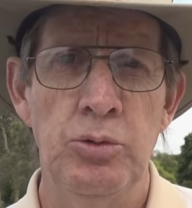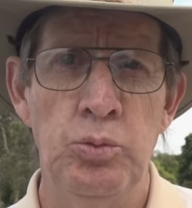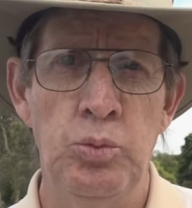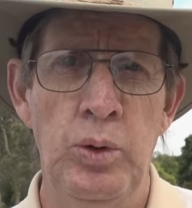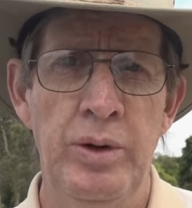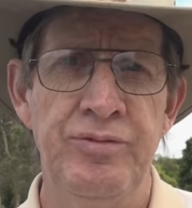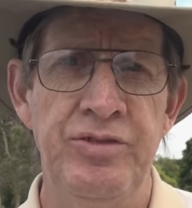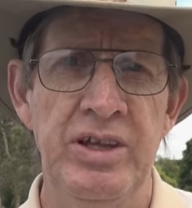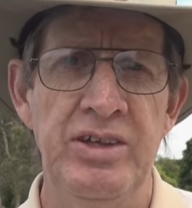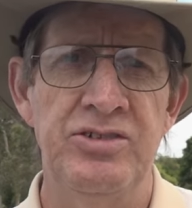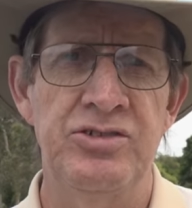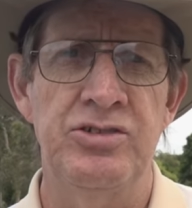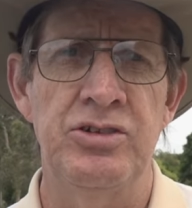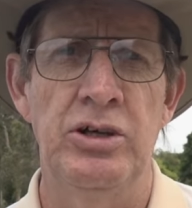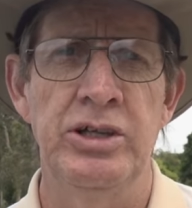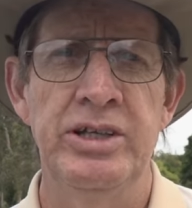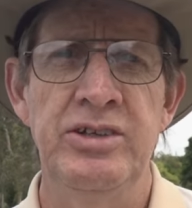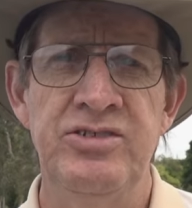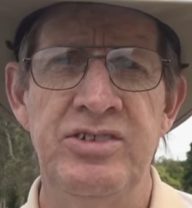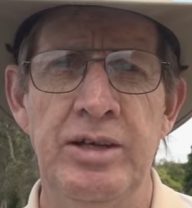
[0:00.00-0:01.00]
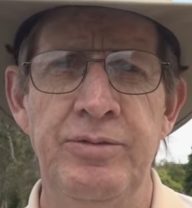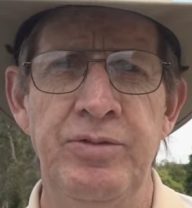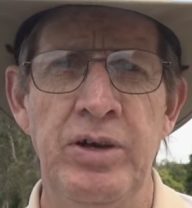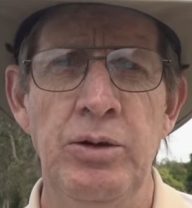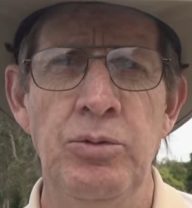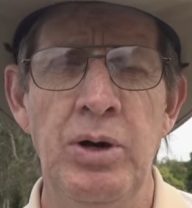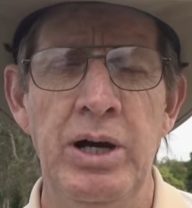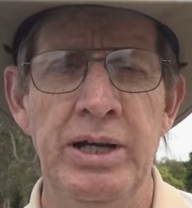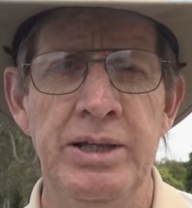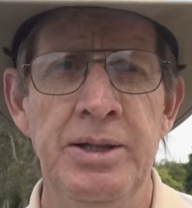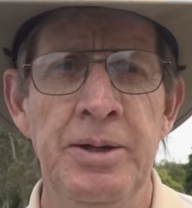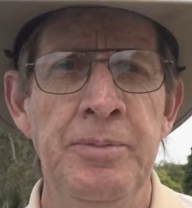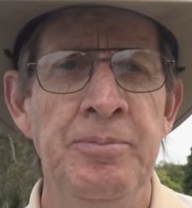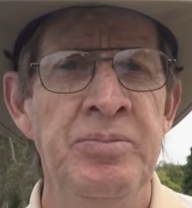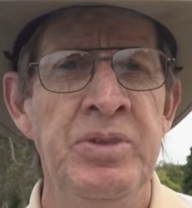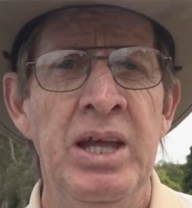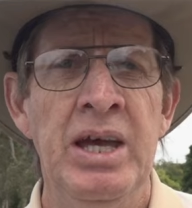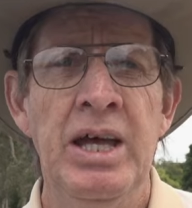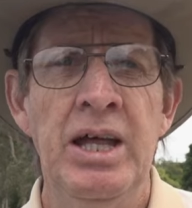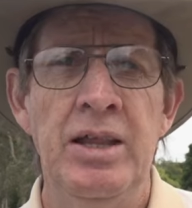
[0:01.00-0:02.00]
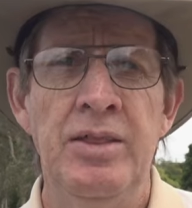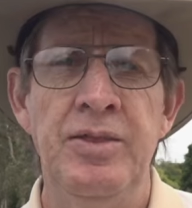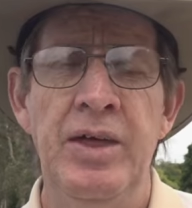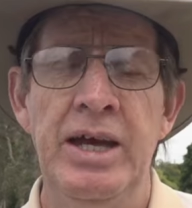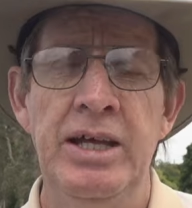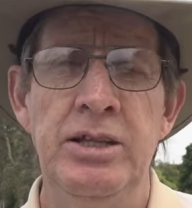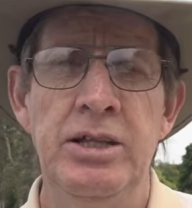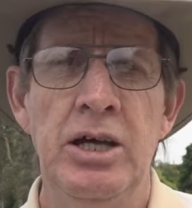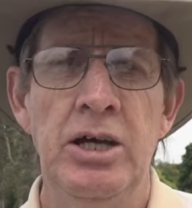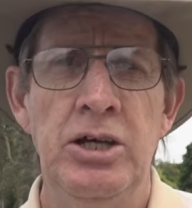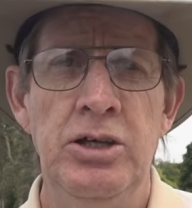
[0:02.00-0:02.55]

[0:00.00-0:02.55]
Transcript: with this Sony ZV-1, then